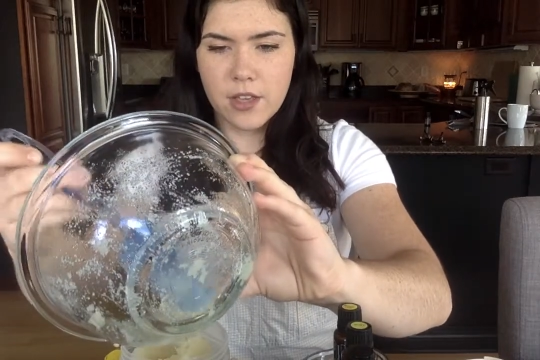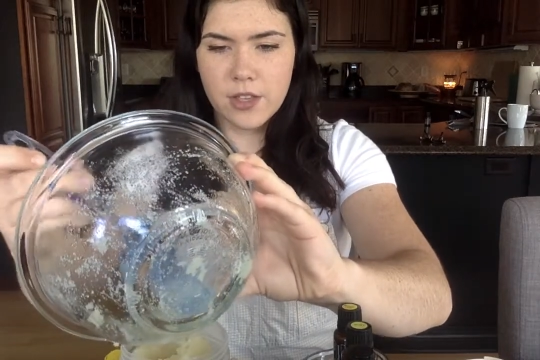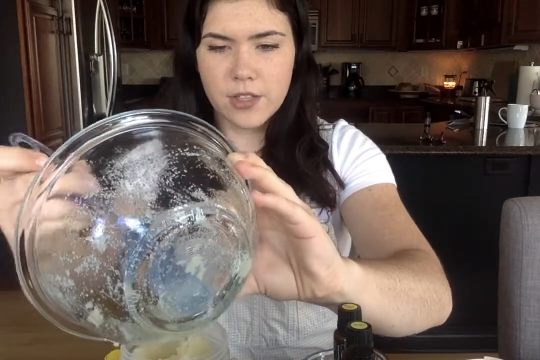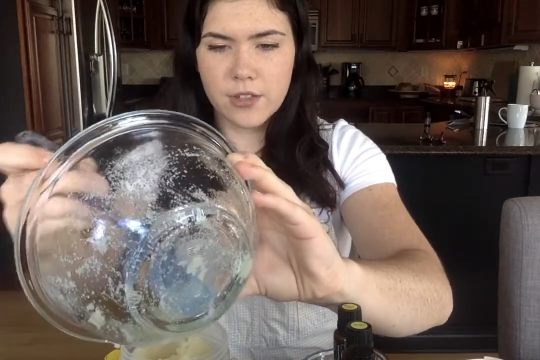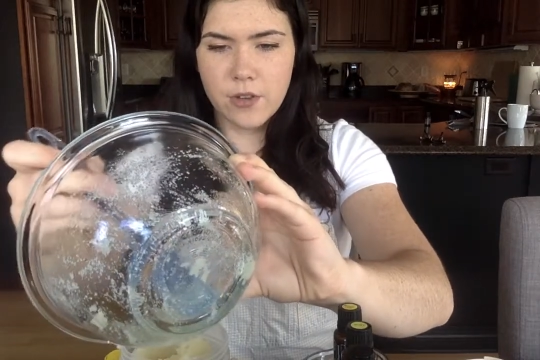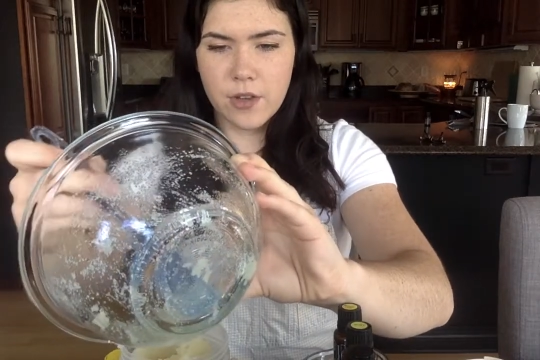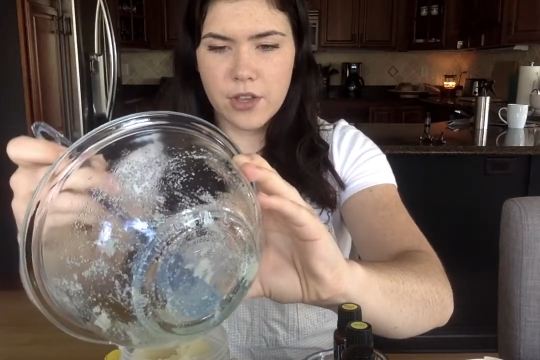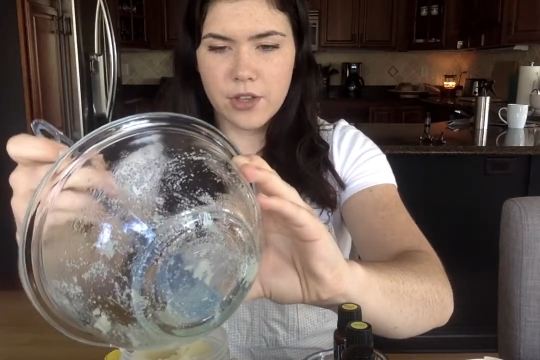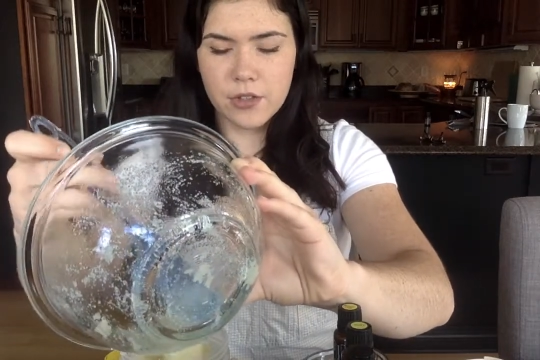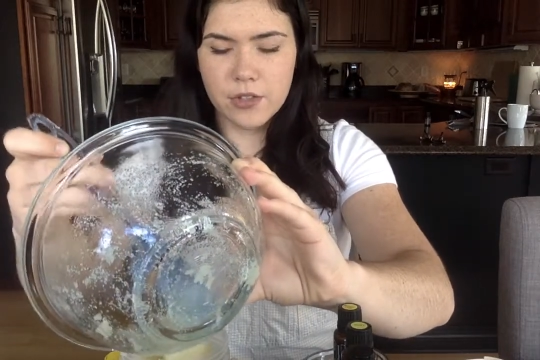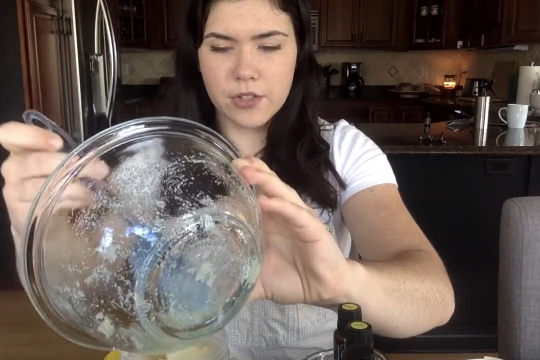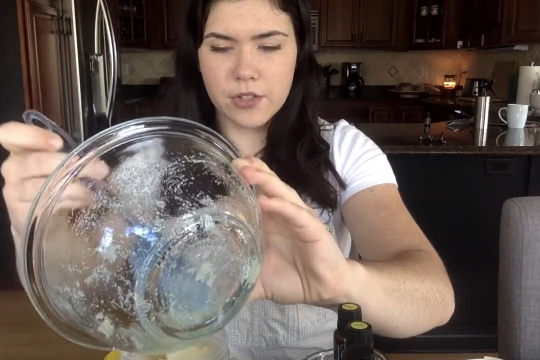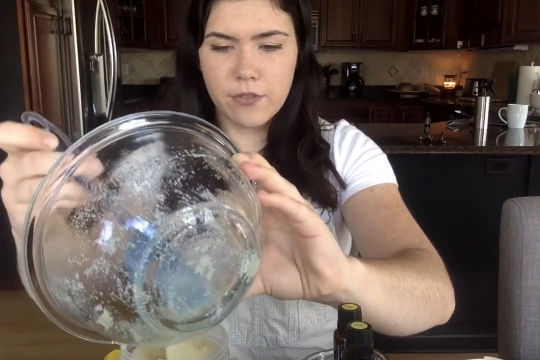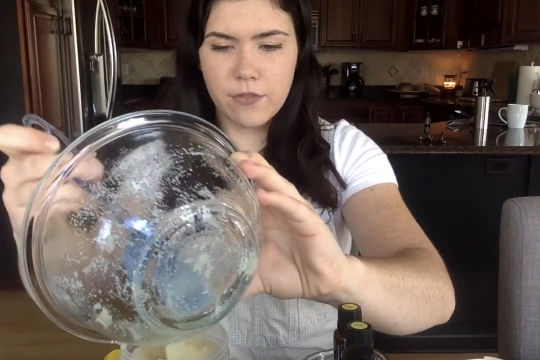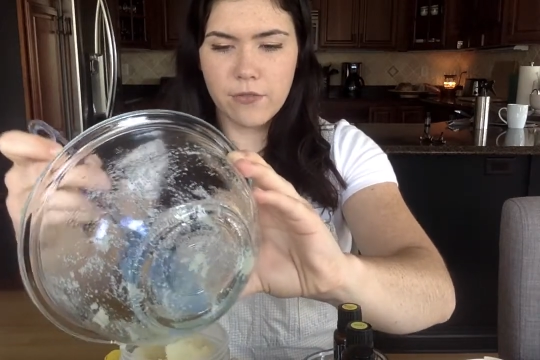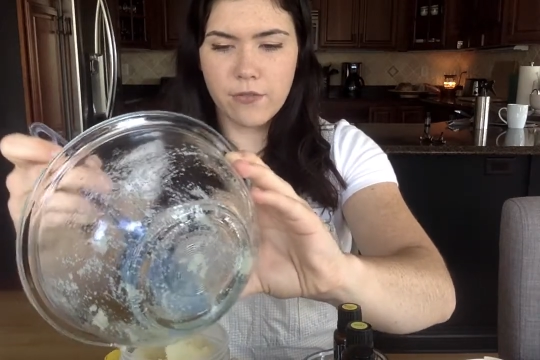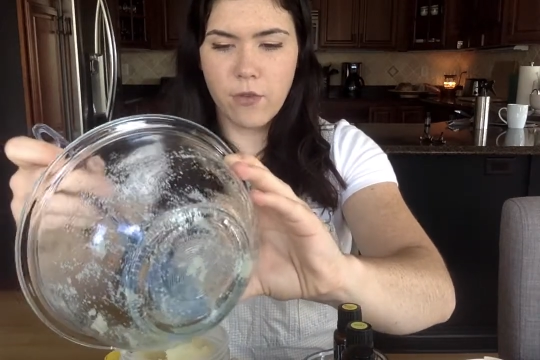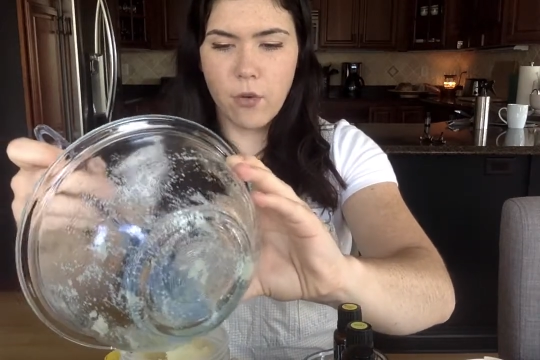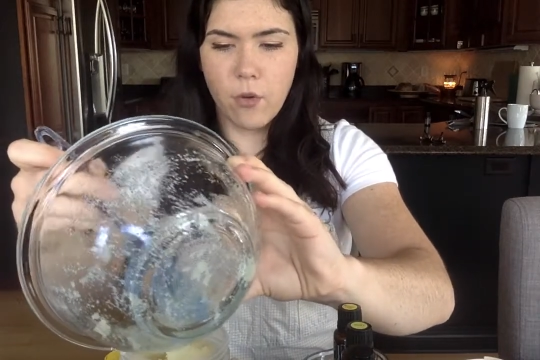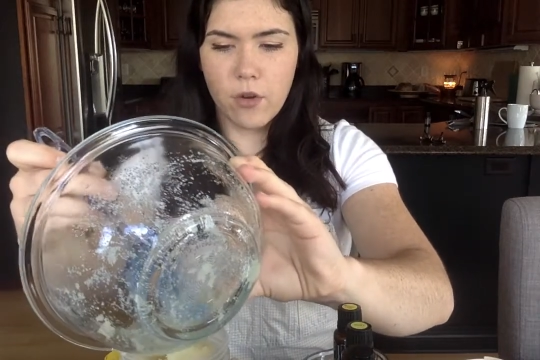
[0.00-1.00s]
So I used a
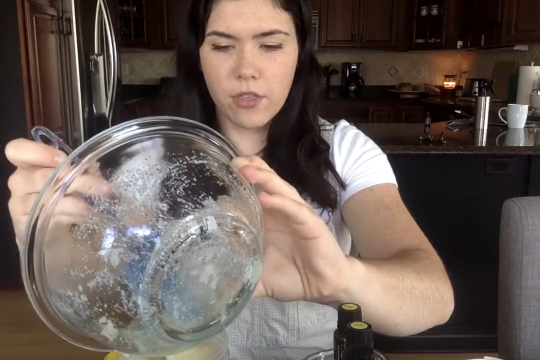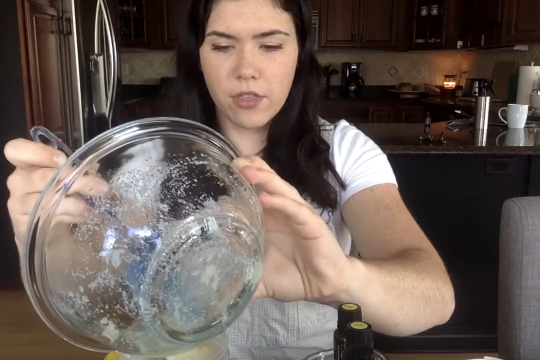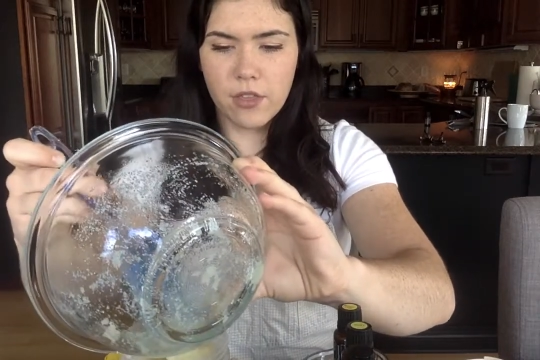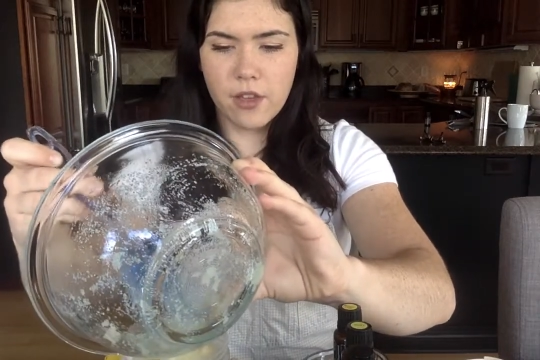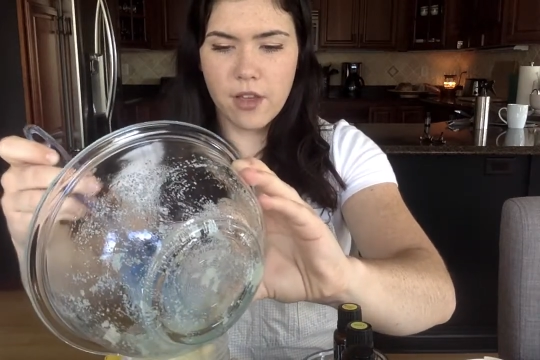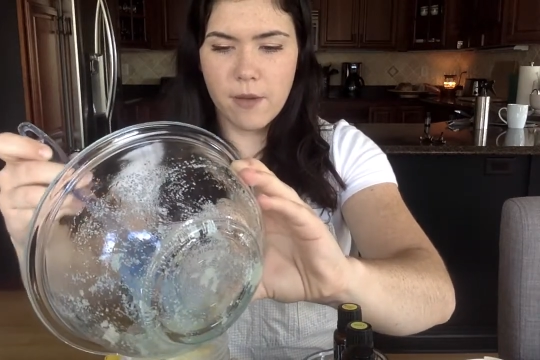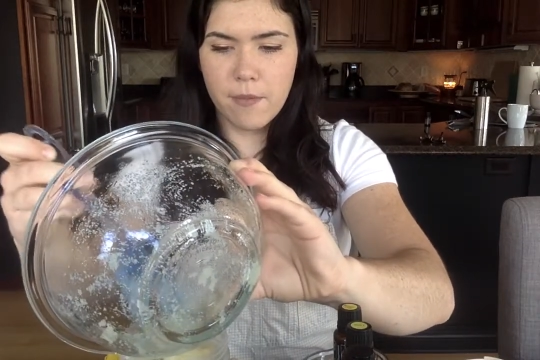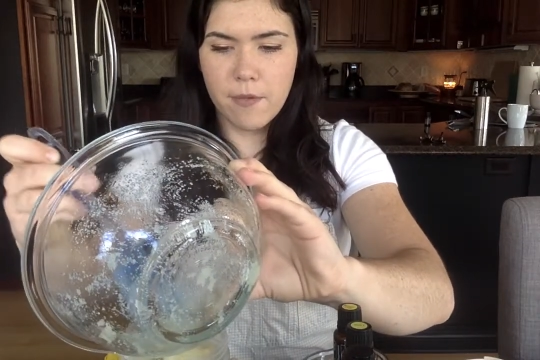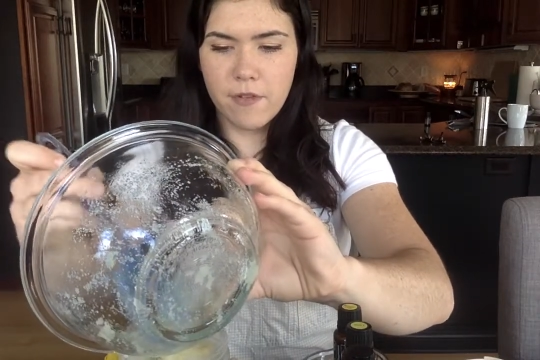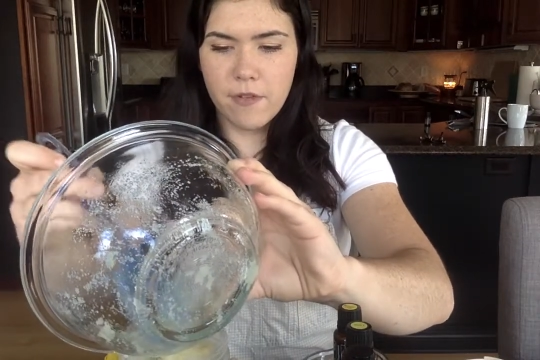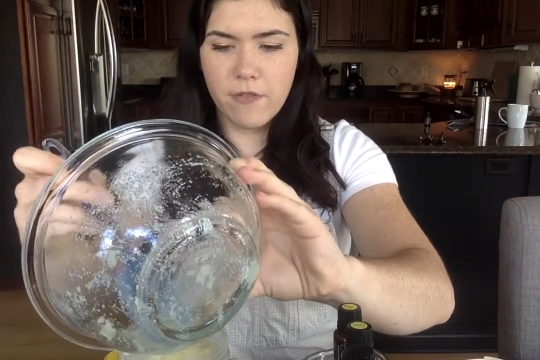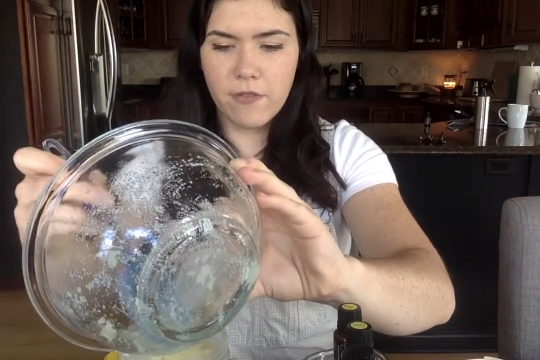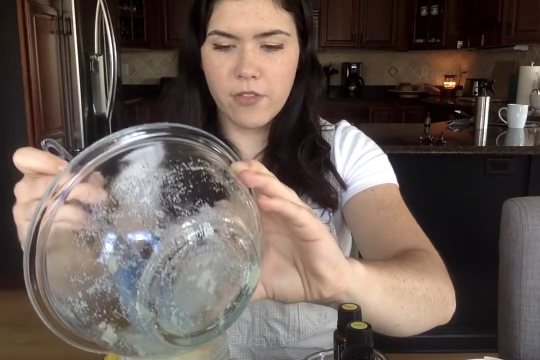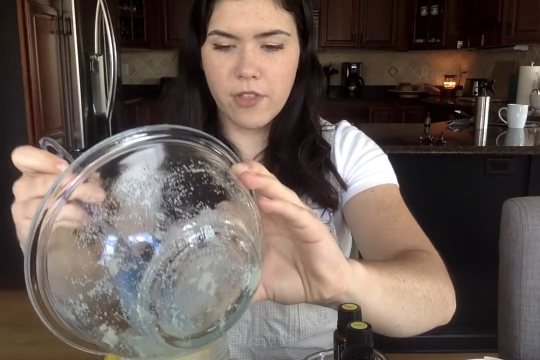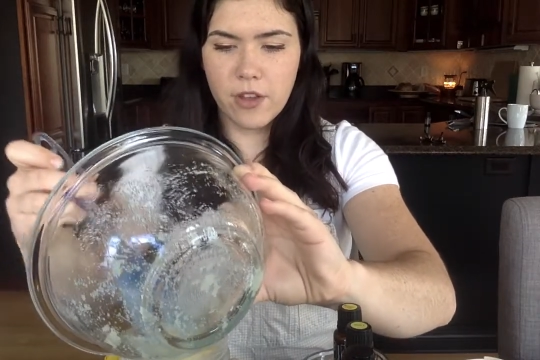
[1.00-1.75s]
1/4 cup of